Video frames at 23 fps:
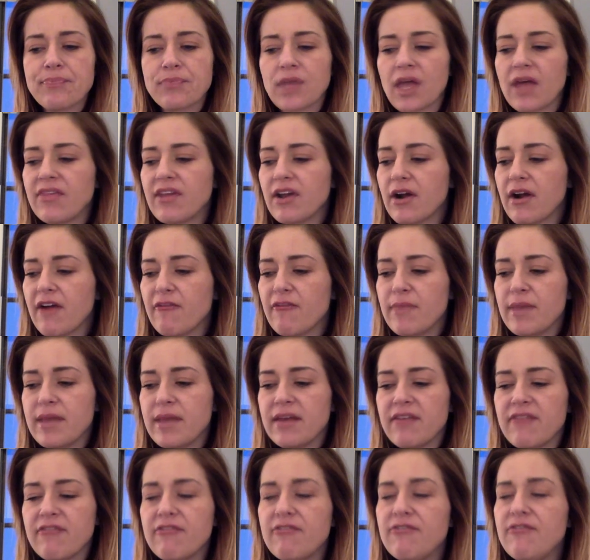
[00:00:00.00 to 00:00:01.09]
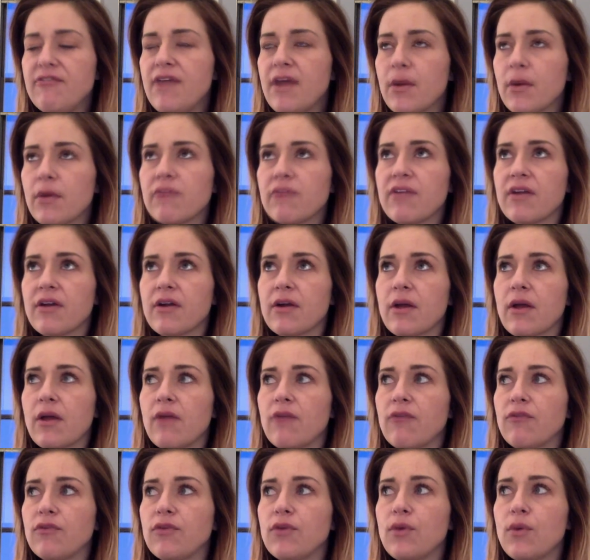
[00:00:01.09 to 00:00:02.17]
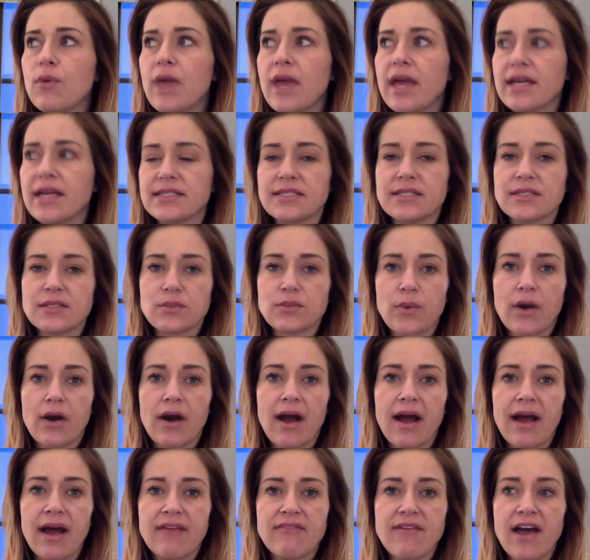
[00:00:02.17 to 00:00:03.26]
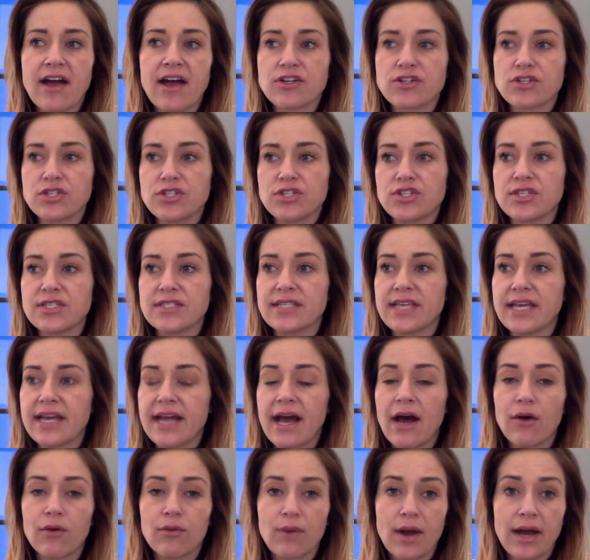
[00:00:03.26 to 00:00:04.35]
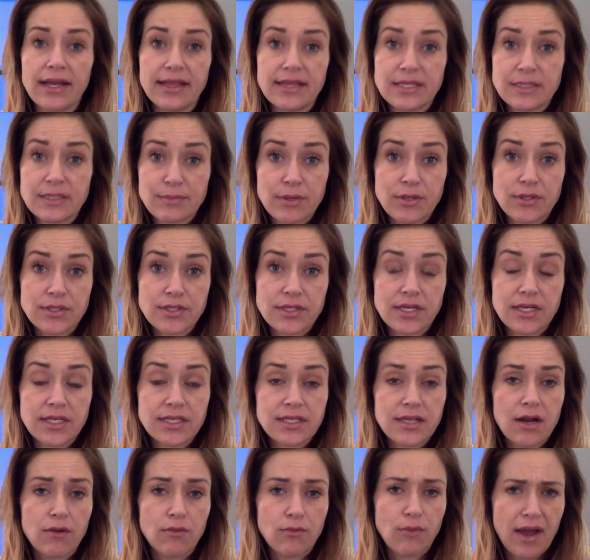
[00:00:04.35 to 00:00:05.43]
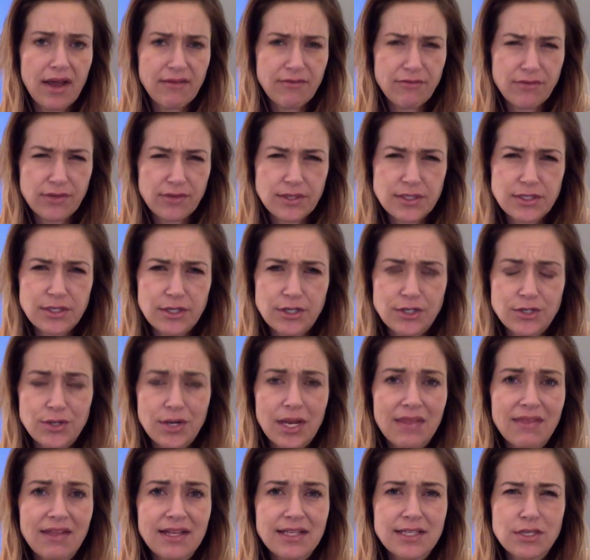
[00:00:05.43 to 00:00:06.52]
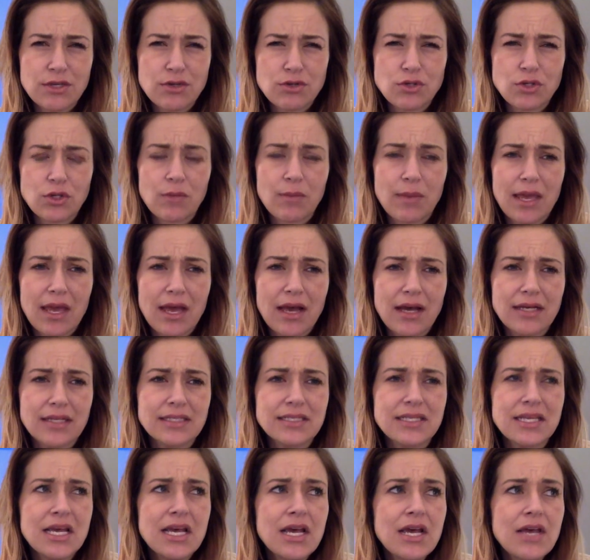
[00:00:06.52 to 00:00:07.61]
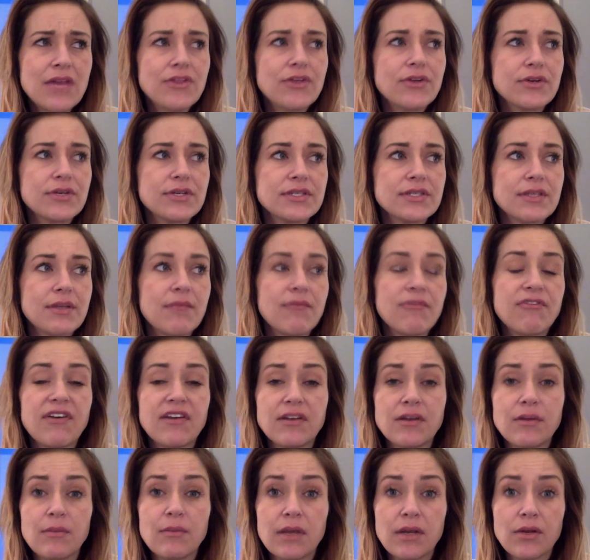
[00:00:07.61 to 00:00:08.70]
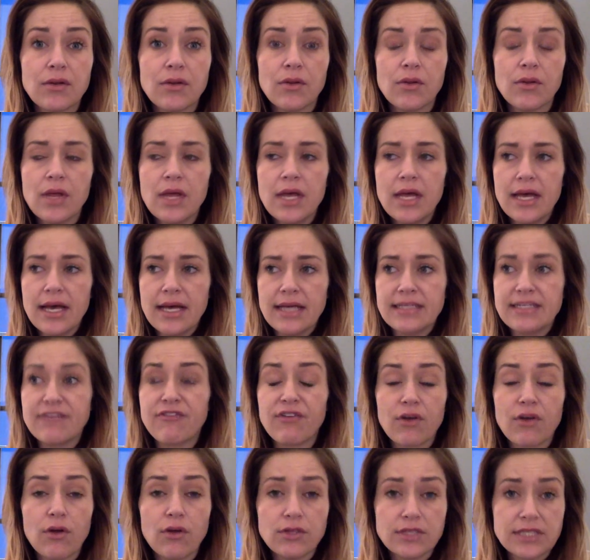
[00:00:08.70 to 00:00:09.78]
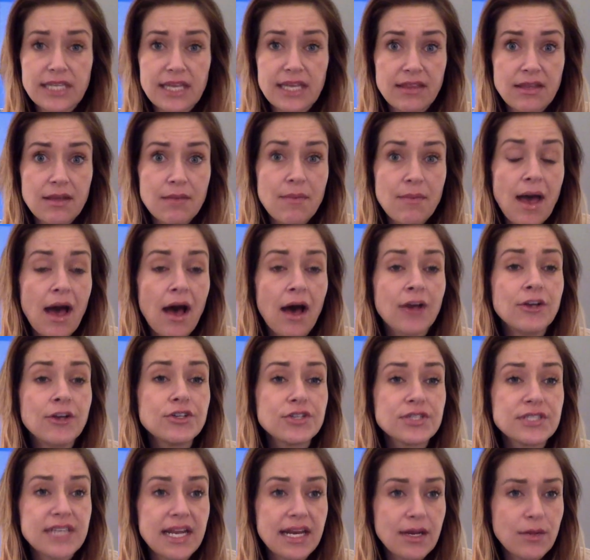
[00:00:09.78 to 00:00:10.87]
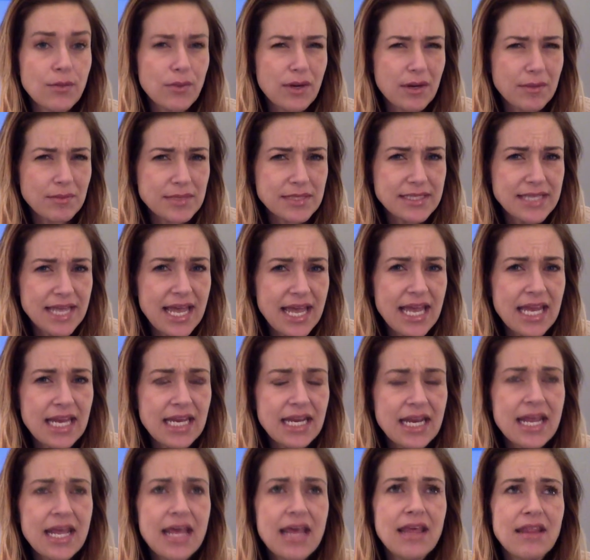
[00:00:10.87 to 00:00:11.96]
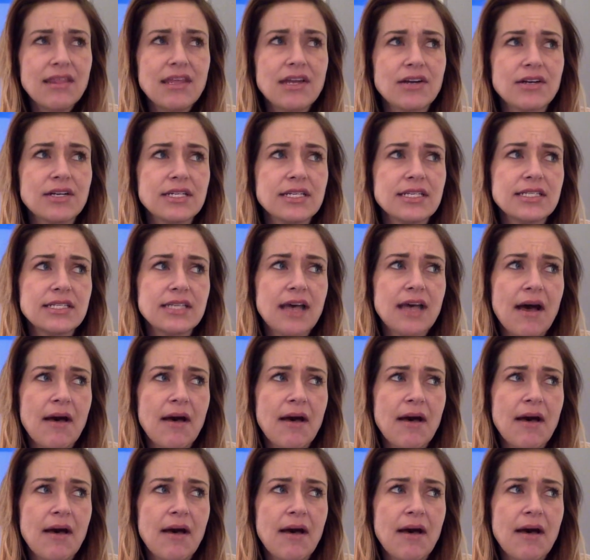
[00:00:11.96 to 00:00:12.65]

there have been very, very few cases where I've actually just said outright this person is not right for the surgery, and that's usually because there is some fundamental difficulty in them understanding what I'm saying. There is